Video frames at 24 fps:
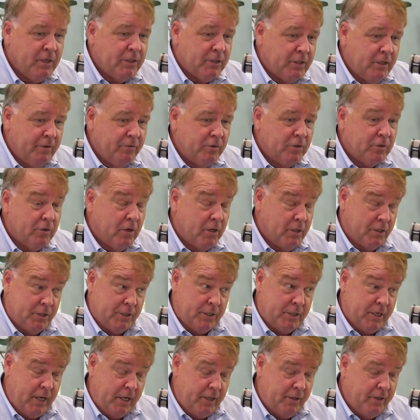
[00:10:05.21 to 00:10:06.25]
Stephen Gerard
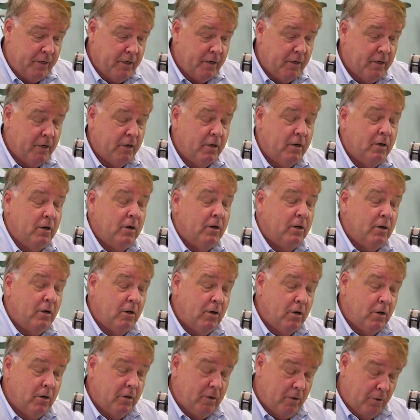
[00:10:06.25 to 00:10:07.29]
stayed there,
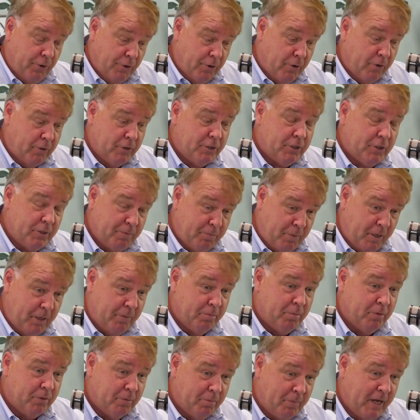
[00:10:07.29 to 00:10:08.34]
nursed
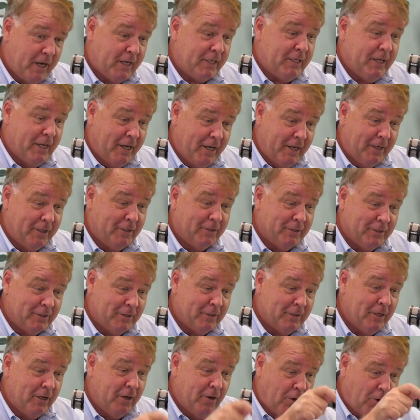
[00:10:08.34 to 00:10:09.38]
people back to
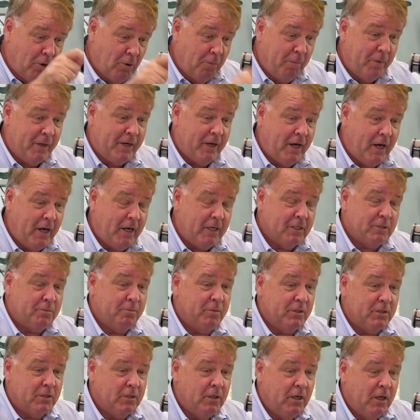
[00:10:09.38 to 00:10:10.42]
health, opened a
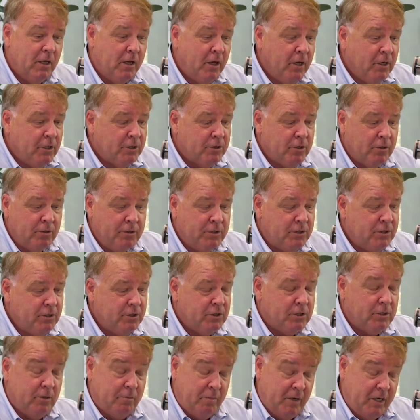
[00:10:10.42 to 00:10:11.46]
hospital. So he's
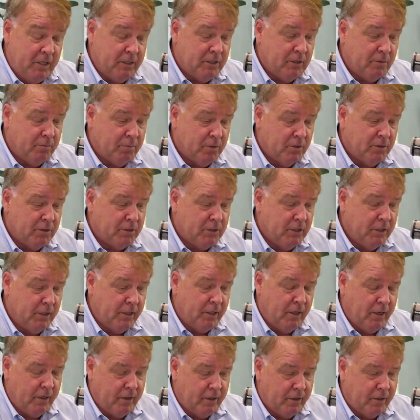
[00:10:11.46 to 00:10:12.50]
just an amazing person.
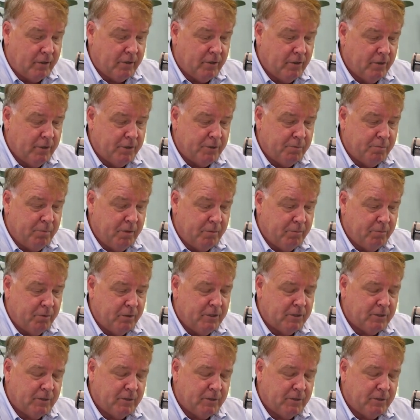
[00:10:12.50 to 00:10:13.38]
And I encourage people.